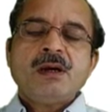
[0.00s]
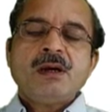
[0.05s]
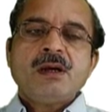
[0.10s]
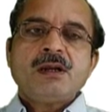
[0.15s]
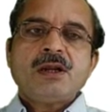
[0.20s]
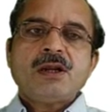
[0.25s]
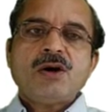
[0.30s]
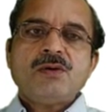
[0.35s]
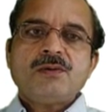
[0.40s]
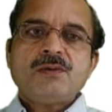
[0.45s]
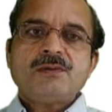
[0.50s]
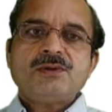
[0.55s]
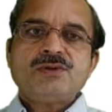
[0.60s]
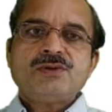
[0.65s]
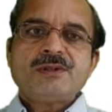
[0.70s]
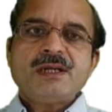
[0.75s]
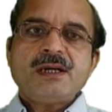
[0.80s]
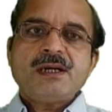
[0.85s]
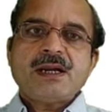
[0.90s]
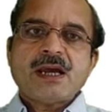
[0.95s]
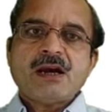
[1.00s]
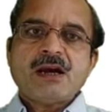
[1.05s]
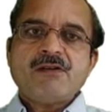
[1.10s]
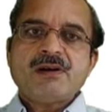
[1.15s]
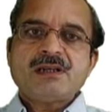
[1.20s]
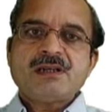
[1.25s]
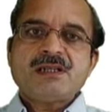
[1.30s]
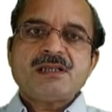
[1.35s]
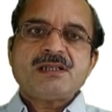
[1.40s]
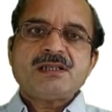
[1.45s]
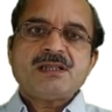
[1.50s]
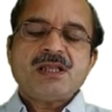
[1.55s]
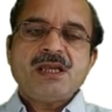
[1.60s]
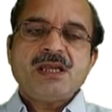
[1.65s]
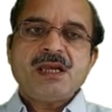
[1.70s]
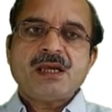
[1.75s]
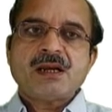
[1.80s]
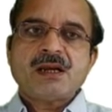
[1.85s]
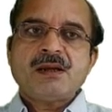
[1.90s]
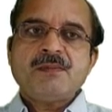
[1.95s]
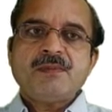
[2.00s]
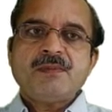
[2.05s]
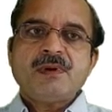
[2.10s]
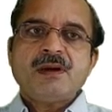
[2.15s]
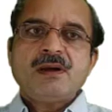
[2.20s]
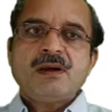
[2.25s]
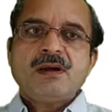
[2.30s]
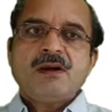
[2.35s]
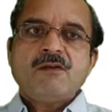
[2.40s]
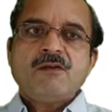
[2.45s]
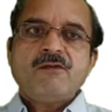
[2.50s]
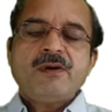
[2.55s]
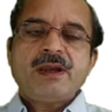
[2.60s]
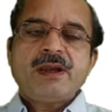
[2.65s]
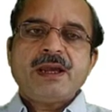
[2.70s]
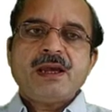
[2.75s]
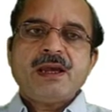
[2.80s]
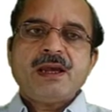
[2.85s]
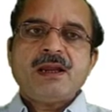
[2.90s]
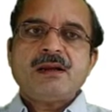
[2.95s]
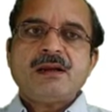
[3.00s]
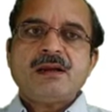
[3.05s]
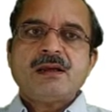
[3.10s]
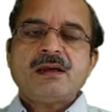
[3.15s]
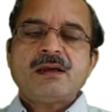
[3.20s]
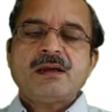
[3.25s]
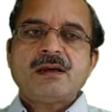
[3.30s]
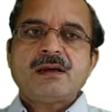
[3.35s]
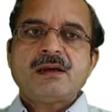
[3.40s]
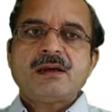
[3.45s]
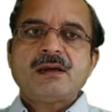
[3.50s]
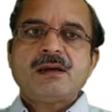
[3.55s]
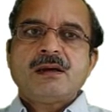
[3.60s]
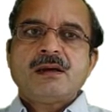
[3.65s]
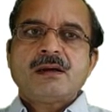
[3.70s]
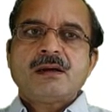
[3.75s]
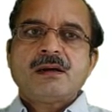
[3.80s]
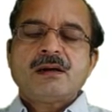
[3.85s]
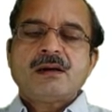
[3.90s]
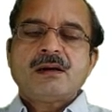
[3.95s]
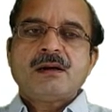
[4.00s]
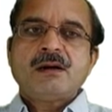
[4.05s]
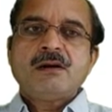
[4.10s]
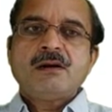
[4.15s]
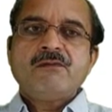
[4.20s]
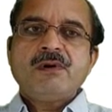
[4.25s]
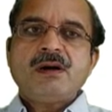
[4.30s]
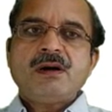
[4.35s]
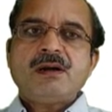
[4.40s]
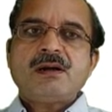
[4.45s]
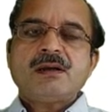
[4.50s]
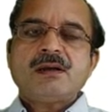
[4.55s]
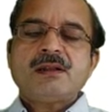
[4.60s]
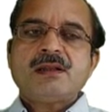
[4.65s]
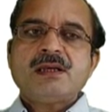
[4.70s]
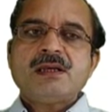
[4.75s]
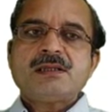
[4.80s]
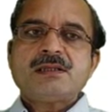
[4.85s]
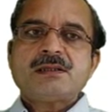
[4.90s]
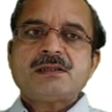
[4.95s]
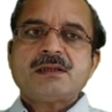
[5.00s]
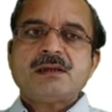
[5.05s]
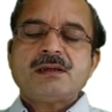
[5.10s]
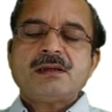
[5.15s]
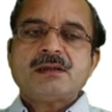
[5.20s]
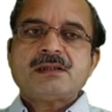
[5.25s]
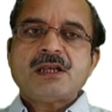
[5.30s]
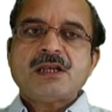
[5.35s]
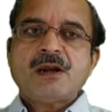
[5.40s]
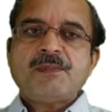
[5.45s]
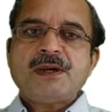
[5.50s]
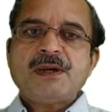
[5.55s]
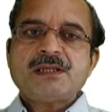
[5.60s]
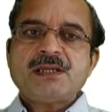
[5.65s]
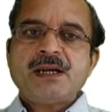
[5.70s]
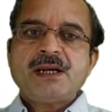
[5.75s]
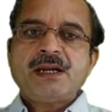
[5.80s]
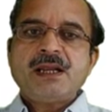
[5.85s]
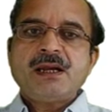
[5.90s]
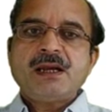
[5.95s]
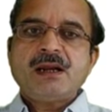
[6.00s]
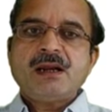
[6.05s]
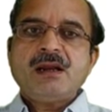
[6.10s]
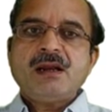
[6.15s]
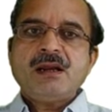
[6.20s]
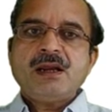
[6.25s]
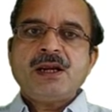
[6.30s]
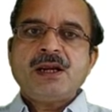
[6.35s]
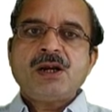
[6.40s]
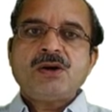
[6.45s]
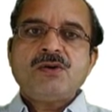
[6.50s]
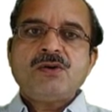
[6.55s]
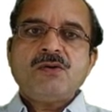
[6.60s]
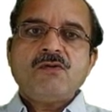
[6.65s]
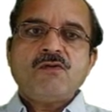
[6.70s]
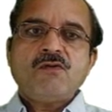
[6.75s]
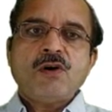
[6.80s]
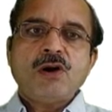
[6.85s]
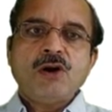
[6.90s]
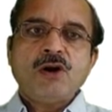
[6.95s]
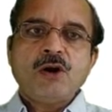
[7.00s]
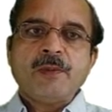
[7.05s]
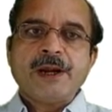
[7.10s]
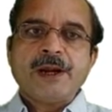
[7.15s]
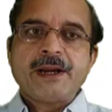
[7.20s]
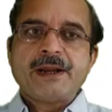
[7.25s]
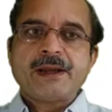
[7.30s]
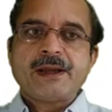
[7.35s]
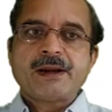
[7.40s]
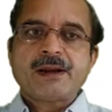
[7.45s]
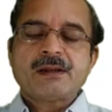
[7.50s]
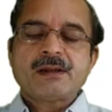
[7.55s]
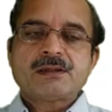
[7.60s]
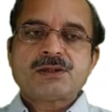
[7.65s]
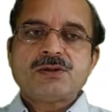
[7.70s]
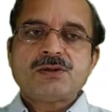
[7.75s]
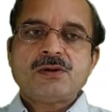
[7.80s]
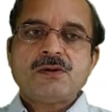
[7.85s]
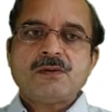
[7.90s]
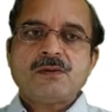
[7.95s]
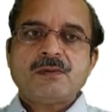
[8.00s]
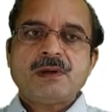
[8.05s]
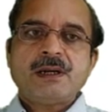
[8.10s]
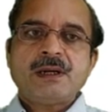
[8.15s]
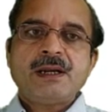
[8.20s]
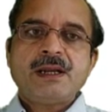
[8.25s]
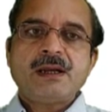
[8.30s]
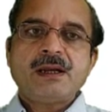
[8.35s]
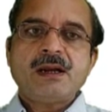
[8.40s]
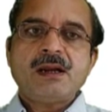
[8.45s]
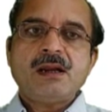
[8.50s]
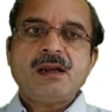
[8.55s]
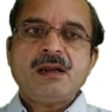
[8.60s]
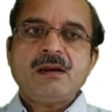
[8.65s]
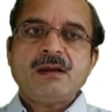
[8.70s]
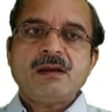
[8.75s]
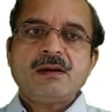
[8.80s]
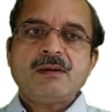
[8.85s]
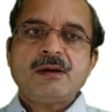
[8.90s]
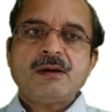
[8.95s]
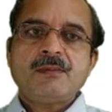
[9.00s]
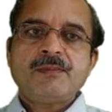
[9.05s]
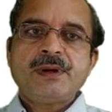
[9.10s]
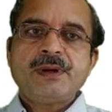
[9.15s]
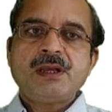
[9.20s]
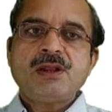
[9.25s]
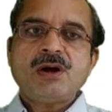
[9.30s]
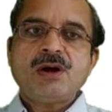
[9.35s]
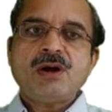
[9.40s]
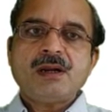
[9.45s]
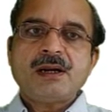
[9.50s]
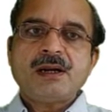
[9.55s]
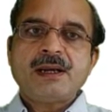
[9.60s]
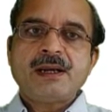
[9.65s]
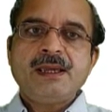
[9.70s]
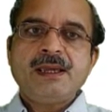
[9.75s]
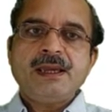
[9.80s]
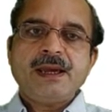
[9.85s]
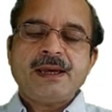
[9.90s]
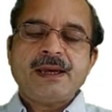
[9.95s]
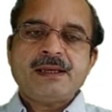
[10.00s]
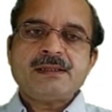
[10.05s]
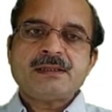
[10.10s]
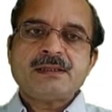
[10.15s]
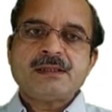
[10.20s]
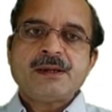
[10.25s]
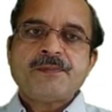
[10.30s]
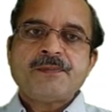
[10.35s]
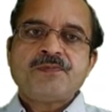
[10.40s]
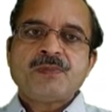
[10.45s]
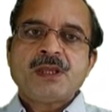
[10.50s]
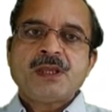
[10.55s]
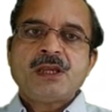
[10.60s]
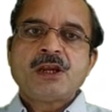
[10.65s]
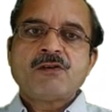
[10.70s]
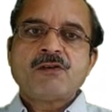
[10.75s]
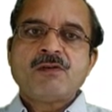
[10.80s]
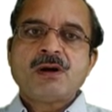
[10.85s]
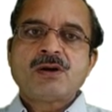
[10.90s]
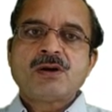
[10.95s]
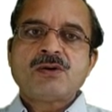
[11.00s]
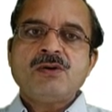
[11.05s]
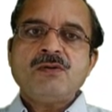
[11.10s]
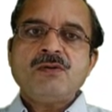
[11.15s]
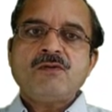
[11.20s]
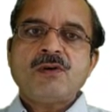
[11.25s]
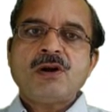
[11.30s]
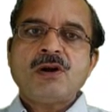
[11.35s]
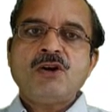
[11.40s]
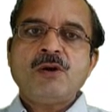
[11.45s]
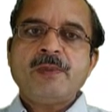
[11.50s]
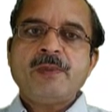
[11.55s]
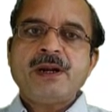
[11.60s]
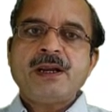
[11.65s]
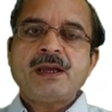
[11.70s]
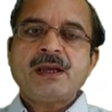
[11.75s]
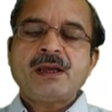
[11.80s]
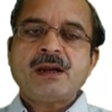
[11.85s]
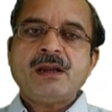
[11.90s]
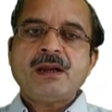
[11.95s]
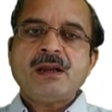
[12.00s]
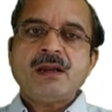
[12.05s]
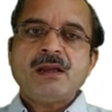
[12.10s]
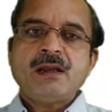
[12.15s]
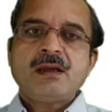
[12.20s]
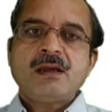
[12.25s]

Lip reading: Now using divergence theorem, we can convert this surface integral into volume integral. So integral B dot ds equal to volume integral